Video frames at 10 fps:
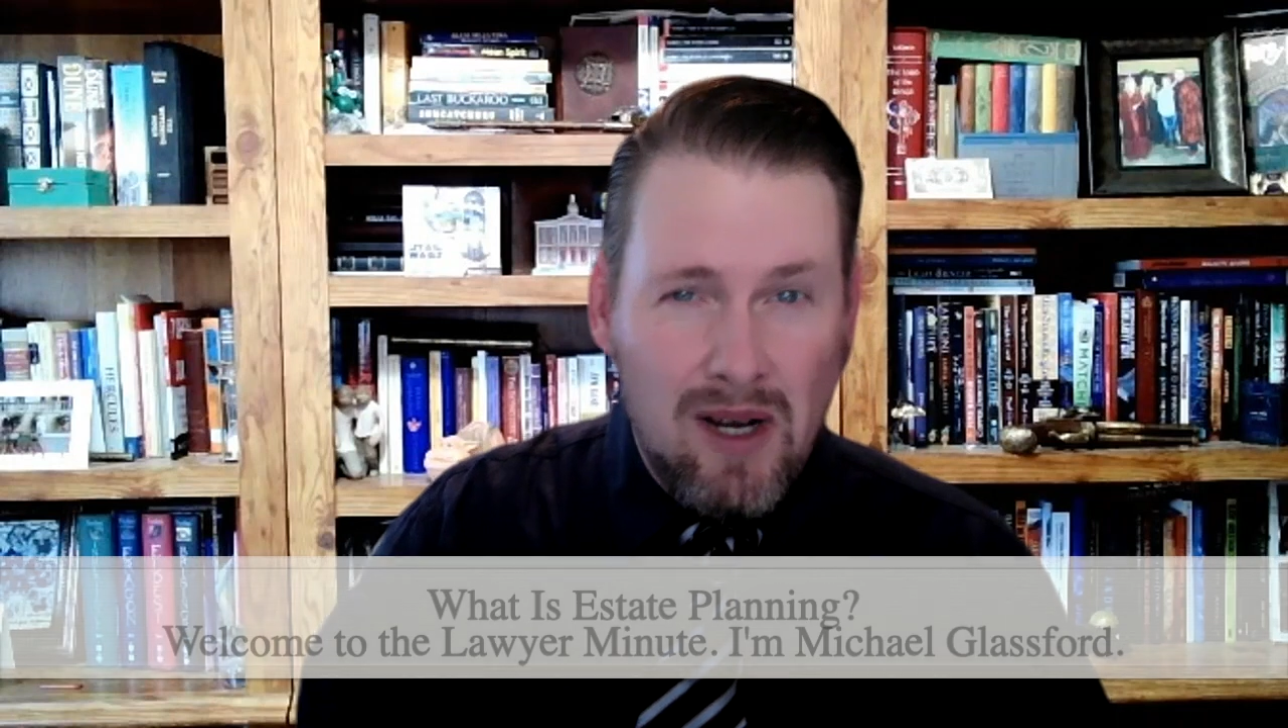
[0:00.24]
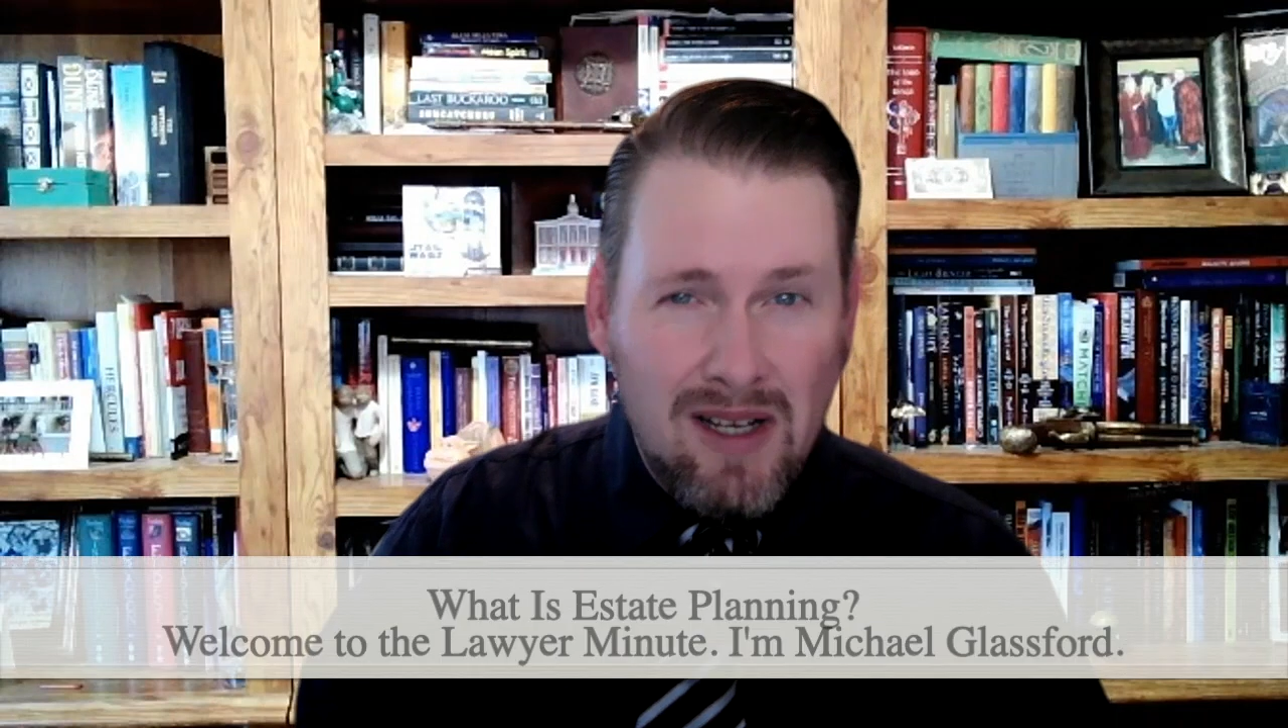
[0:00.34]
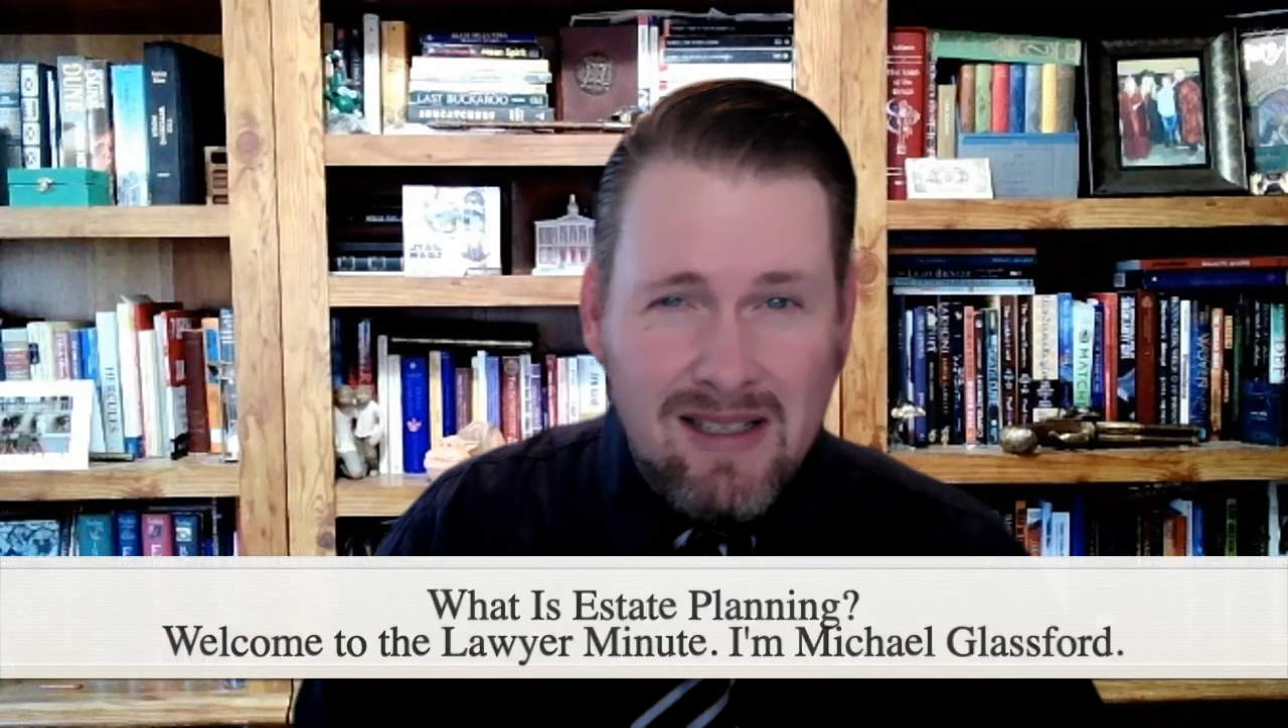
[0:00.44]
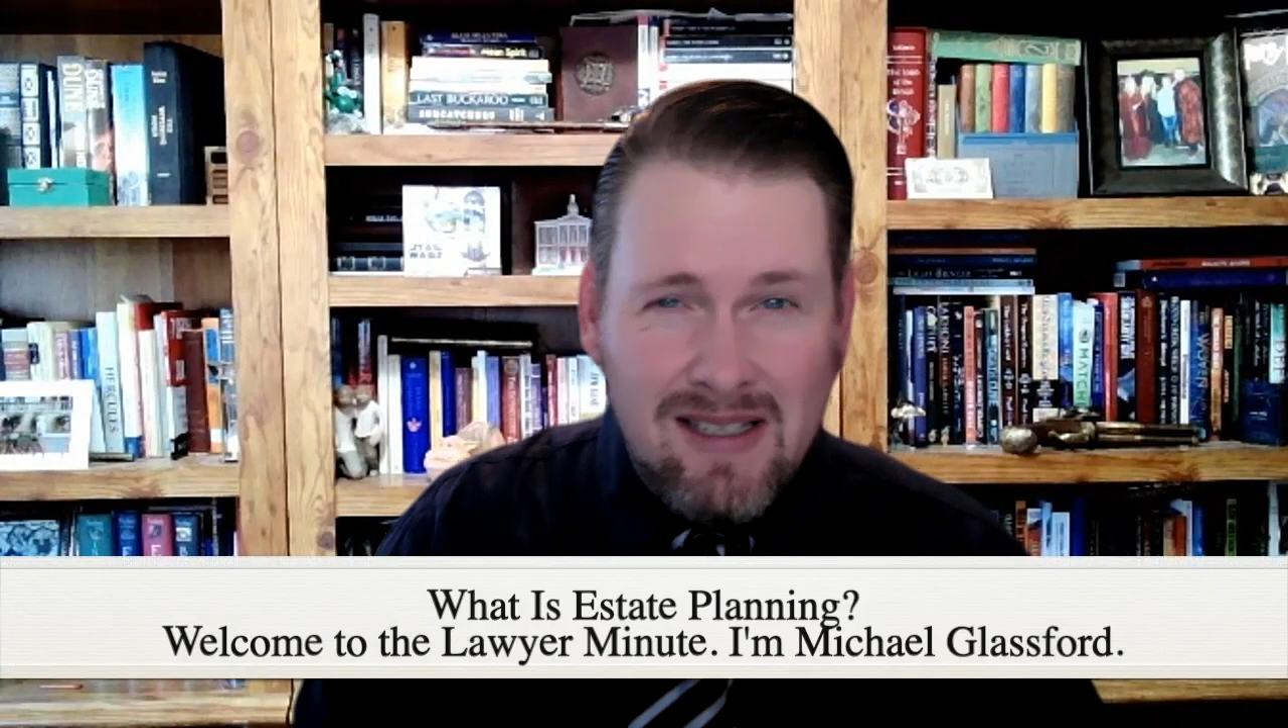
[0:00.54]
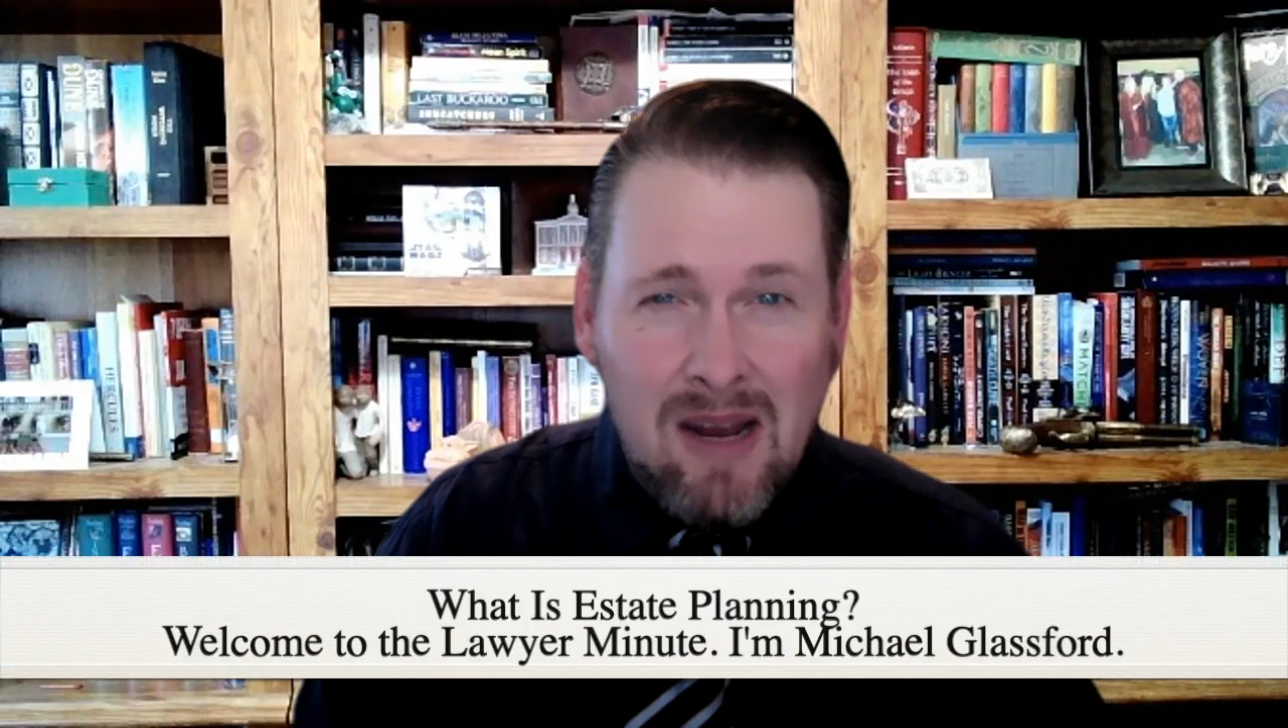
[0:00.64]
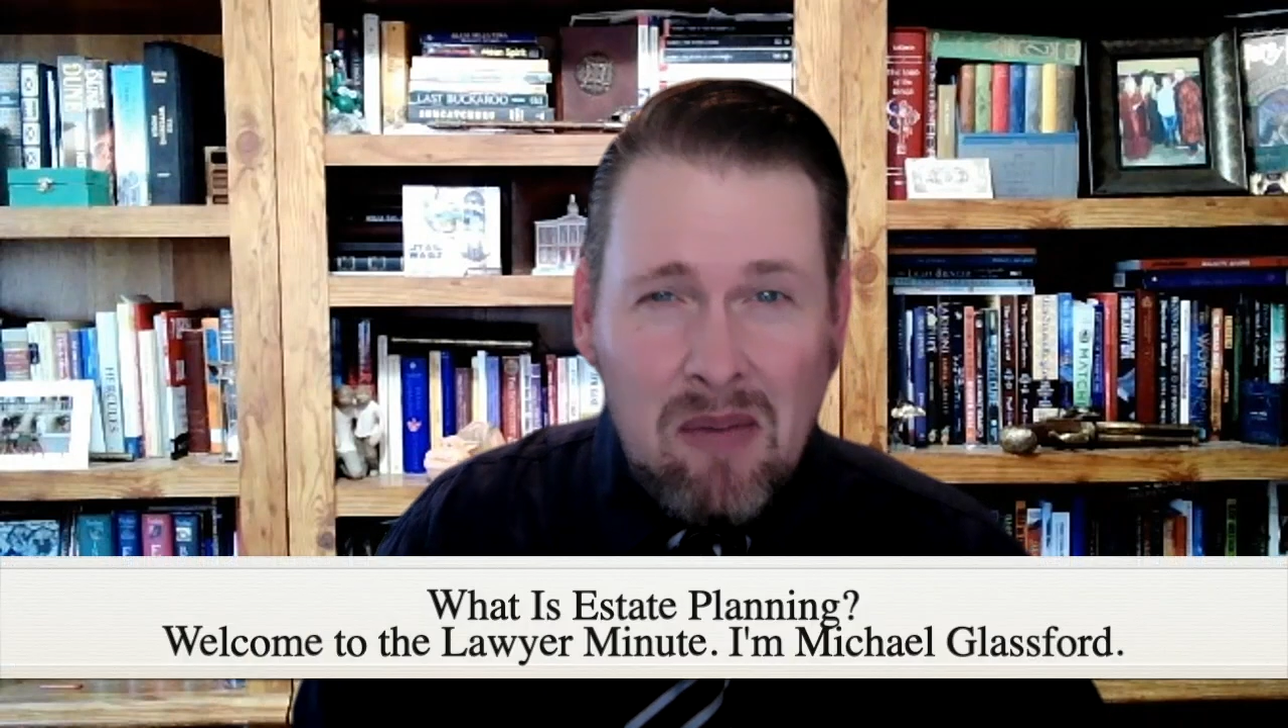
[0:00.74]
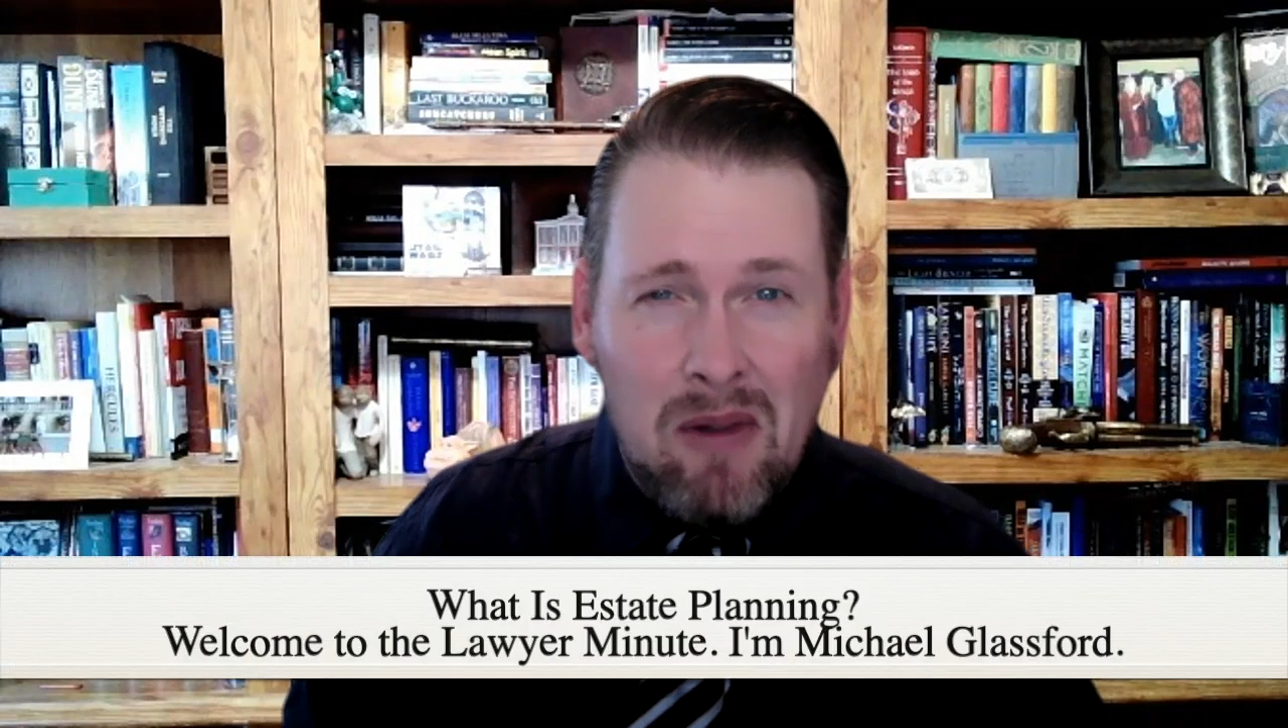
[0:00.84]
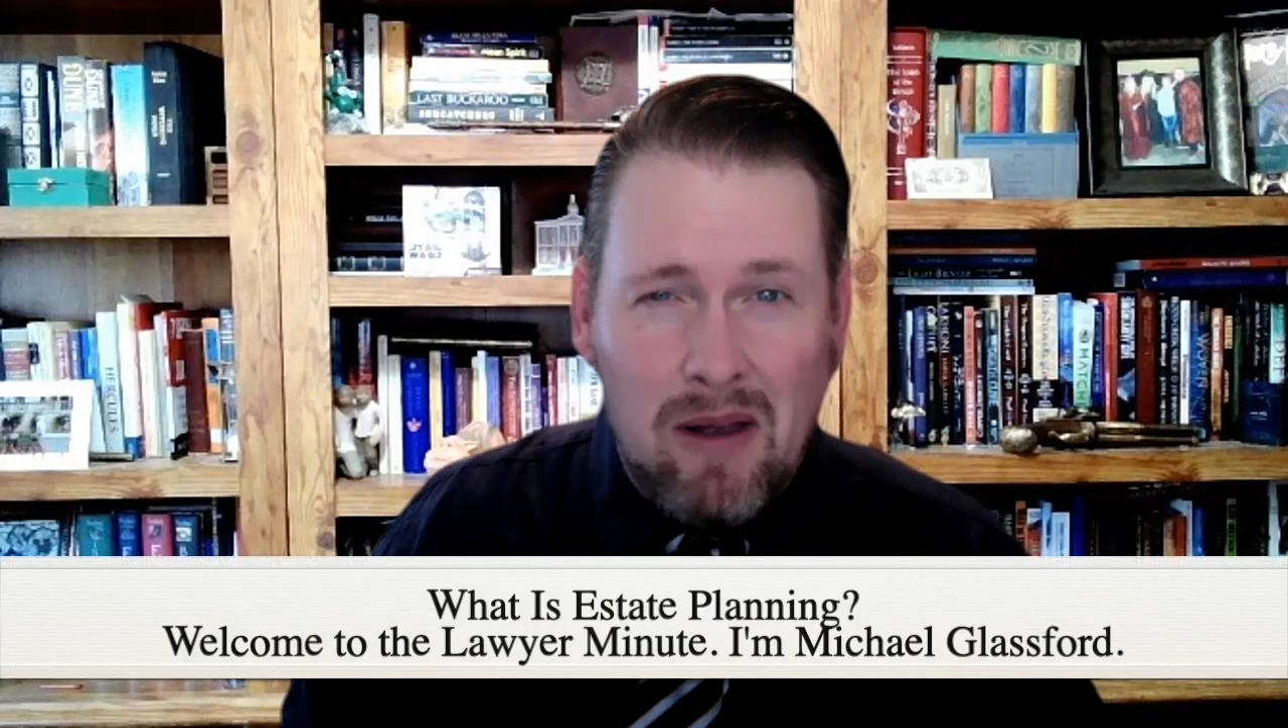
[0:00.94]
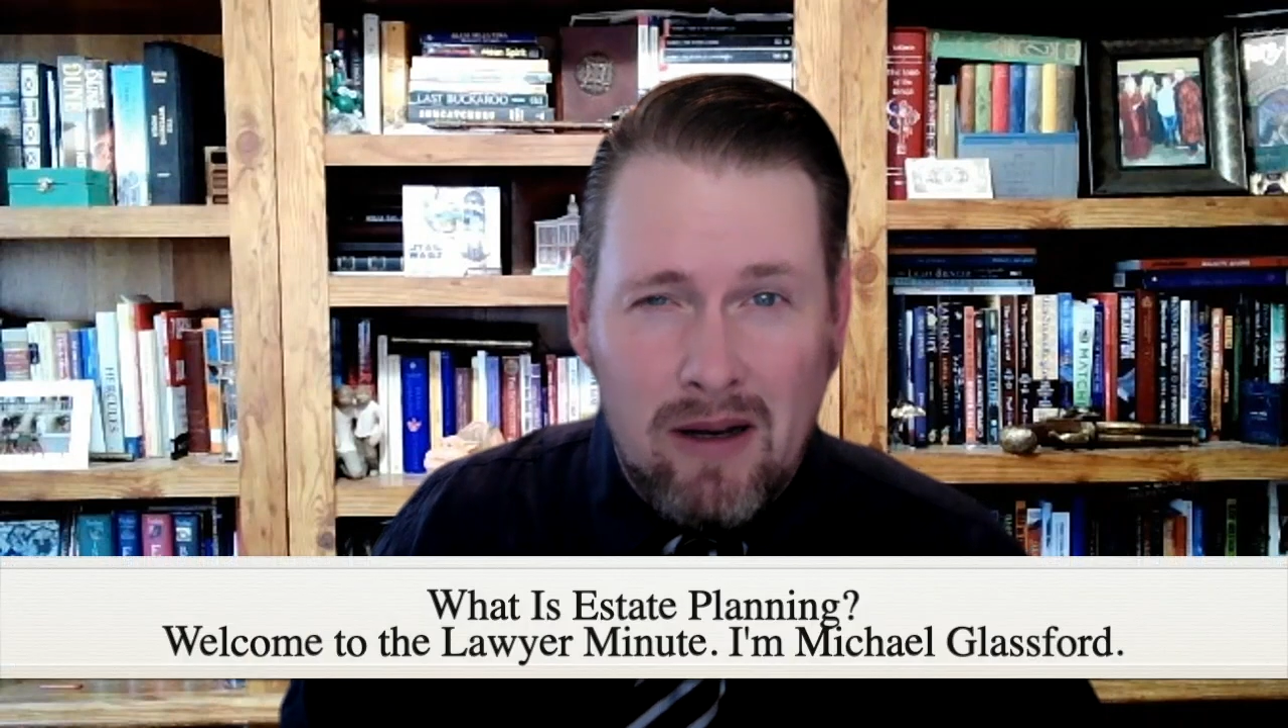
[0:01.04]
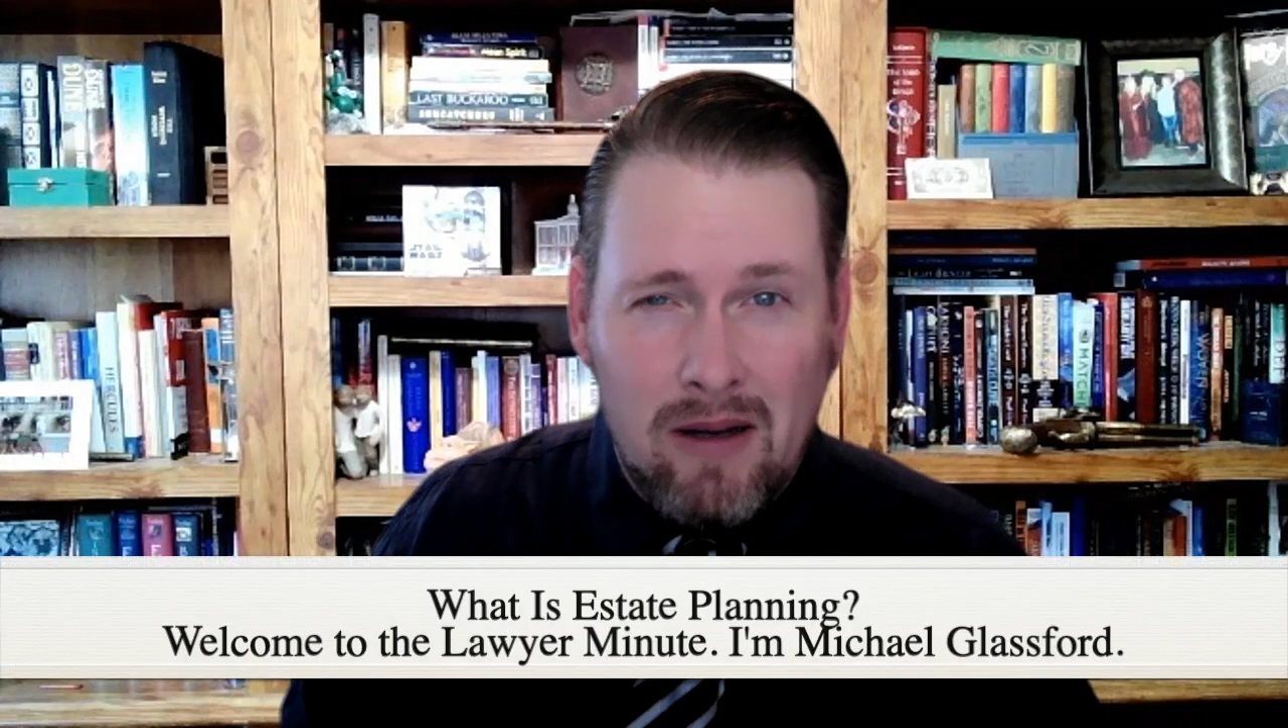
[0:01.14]
is estate
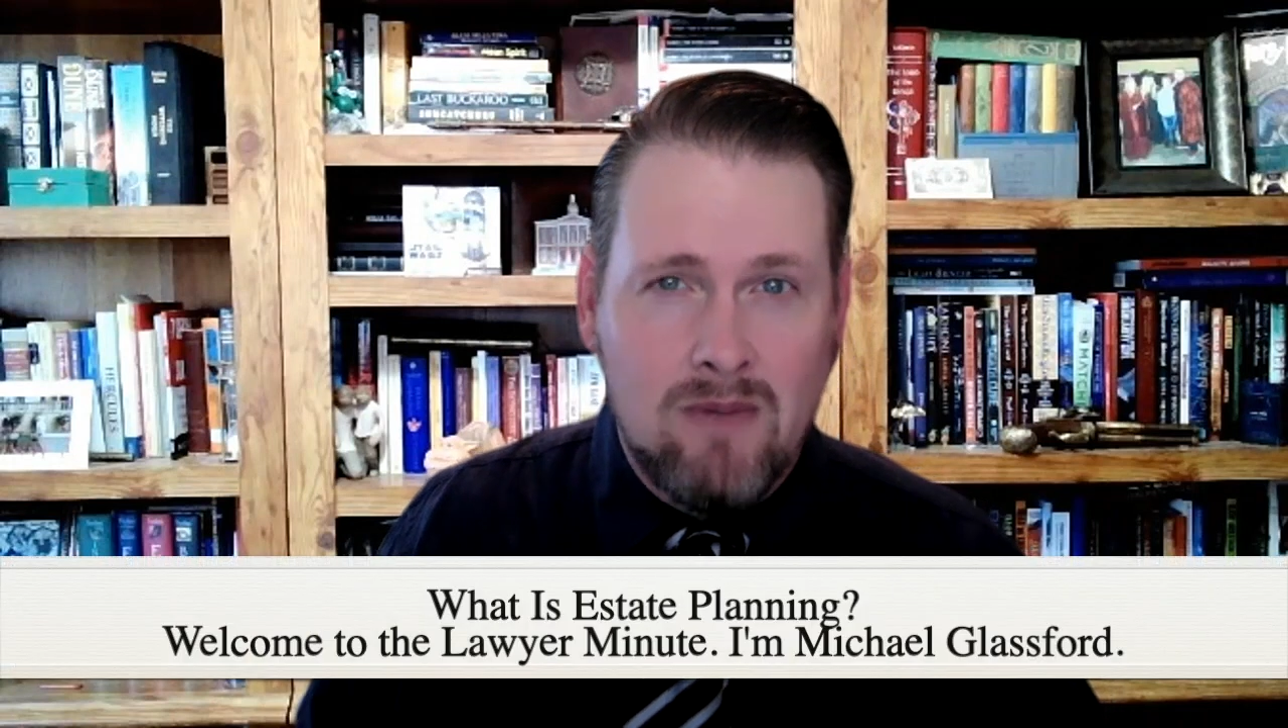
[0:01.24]
planning?